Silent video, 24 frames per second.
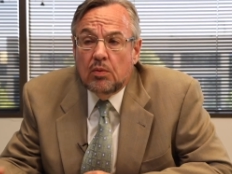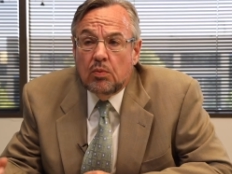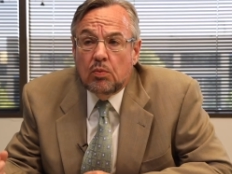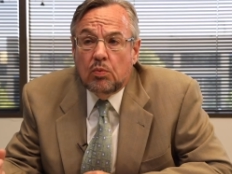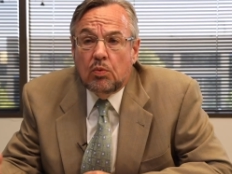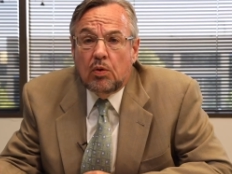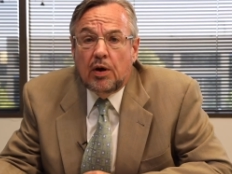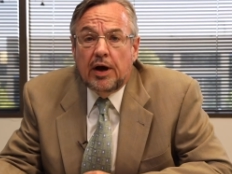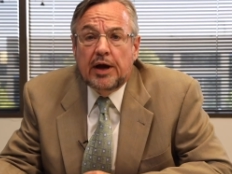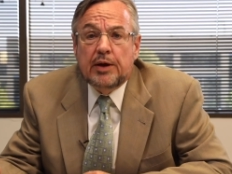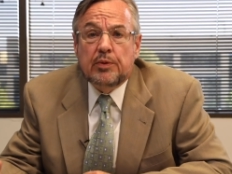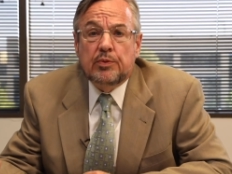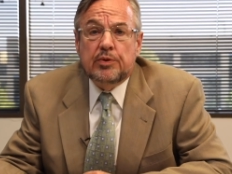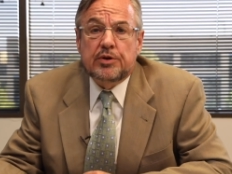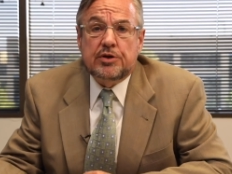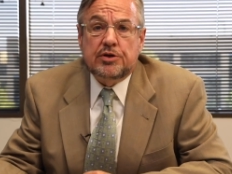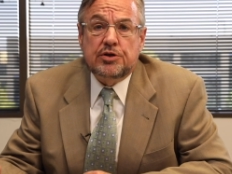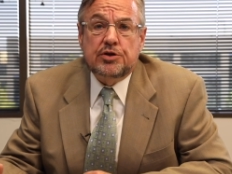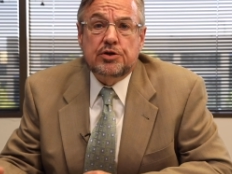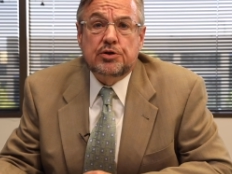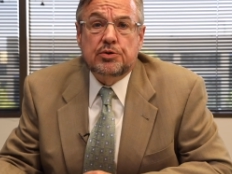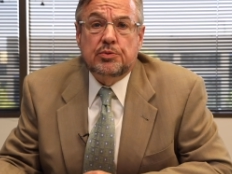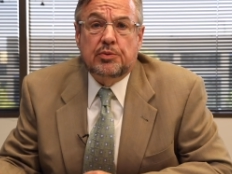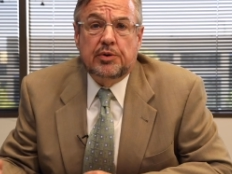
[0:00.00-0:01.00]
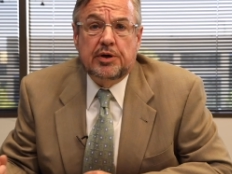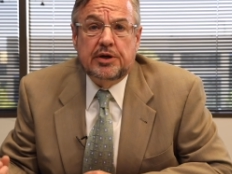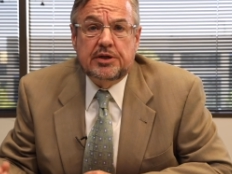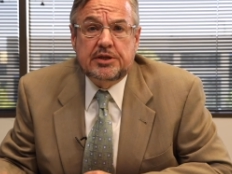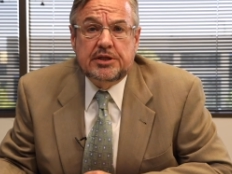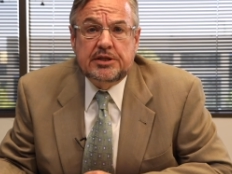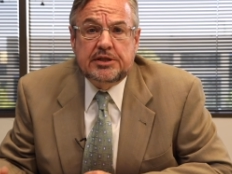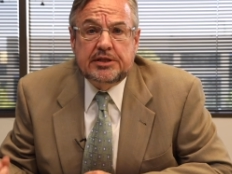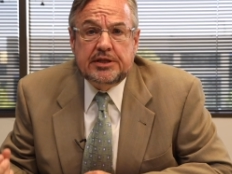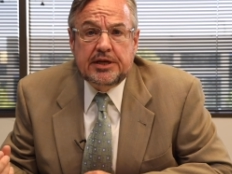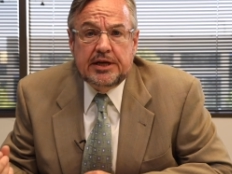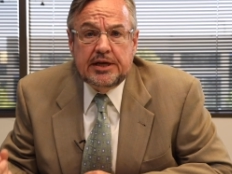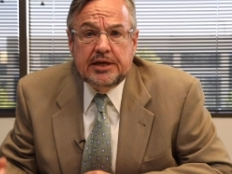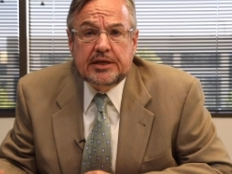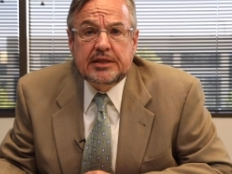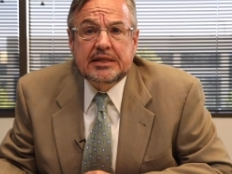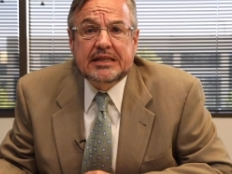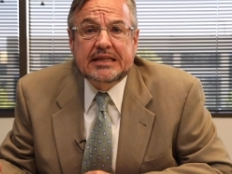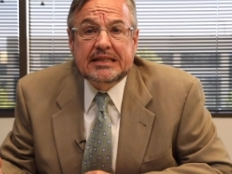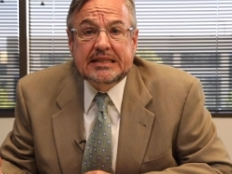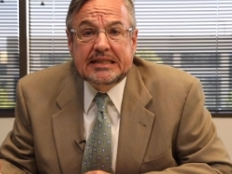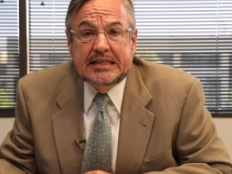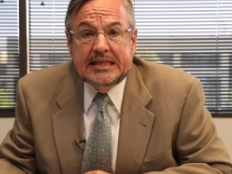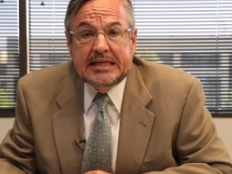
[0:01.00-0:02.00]
why wouldn't you want to
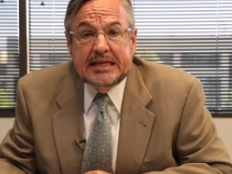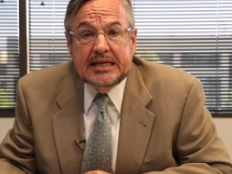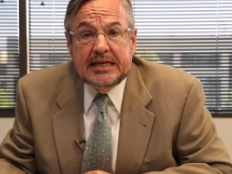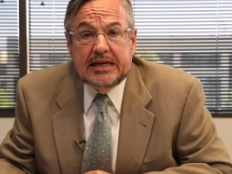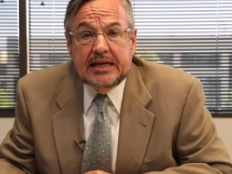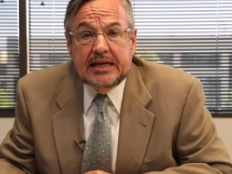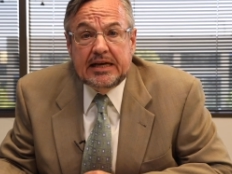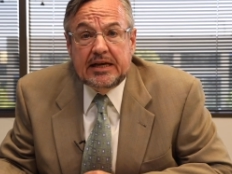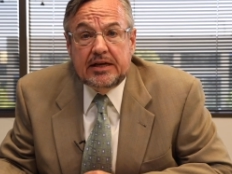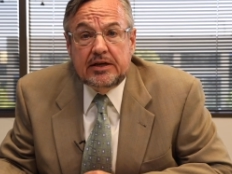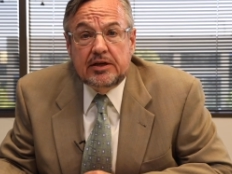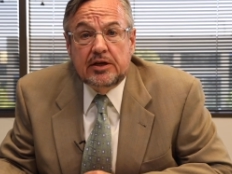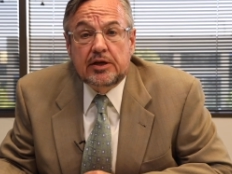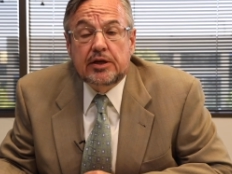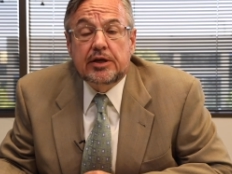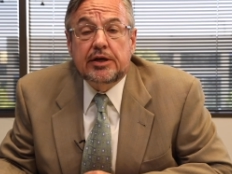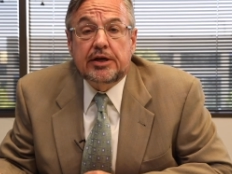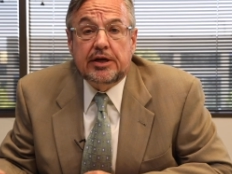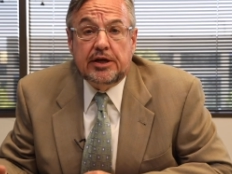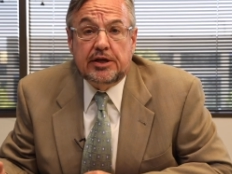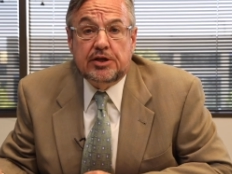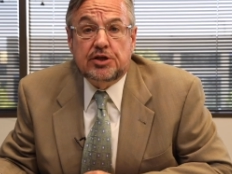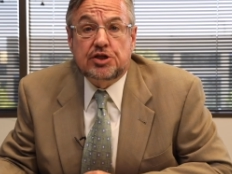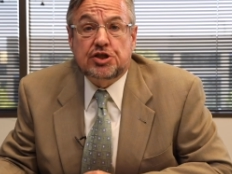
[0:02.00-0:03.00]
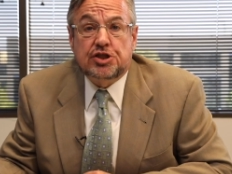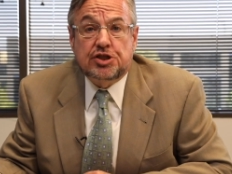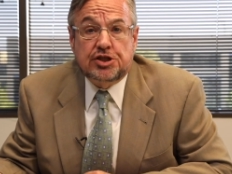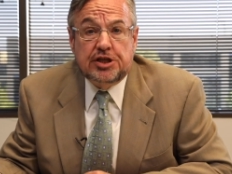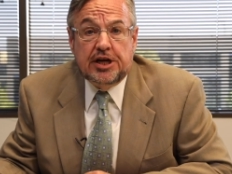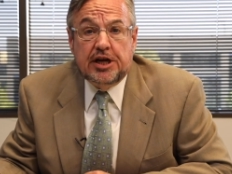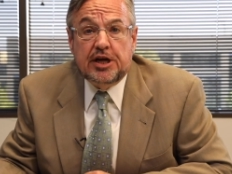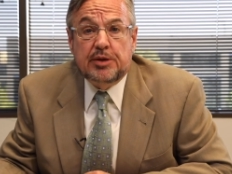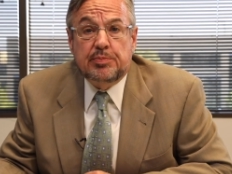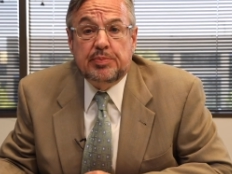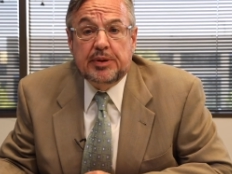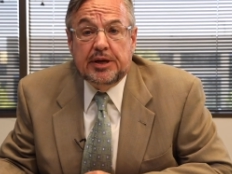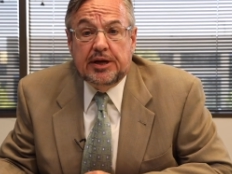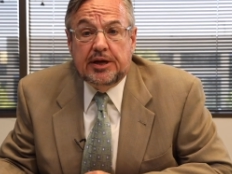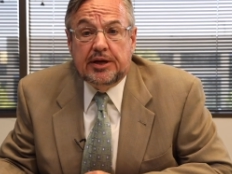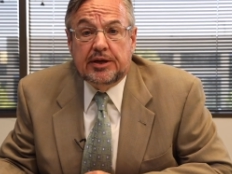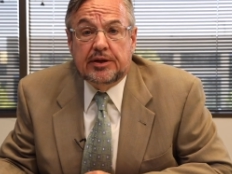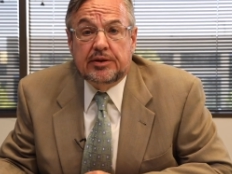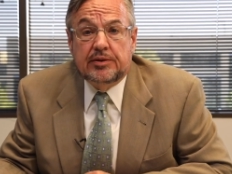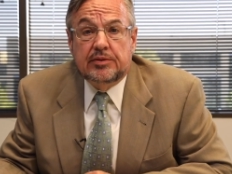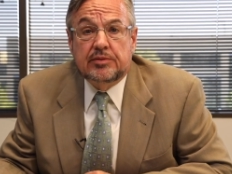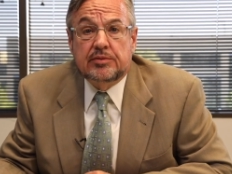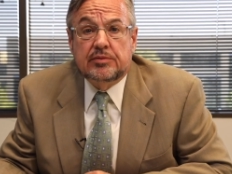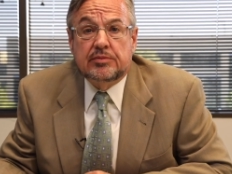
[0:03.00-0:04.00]
take the lead in
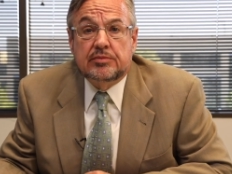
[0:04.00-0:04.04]
shaping